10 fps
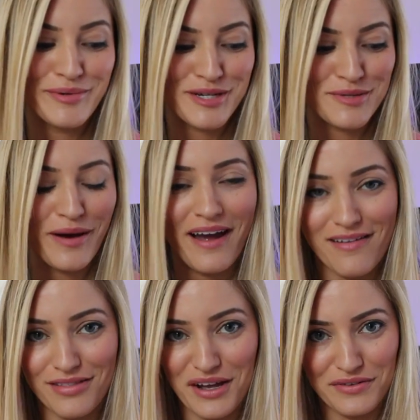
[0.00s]
which is why
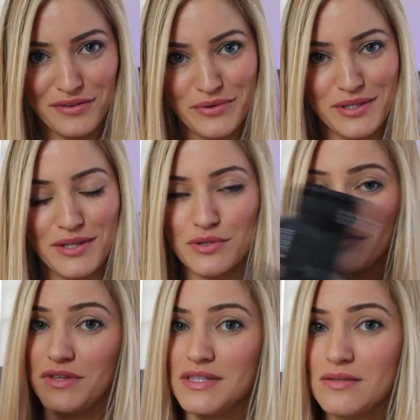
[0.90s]
I love using
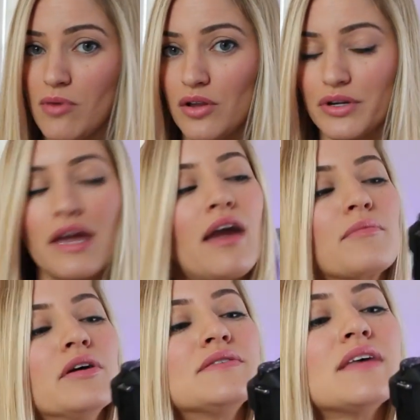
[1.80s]
sort of these smaller
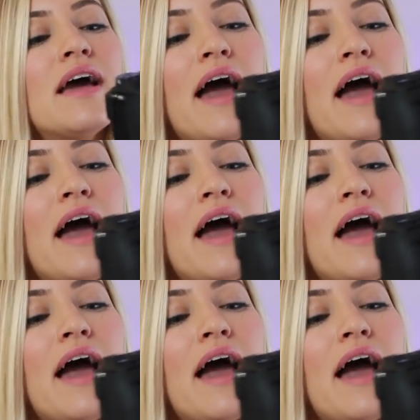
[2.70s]
cameras.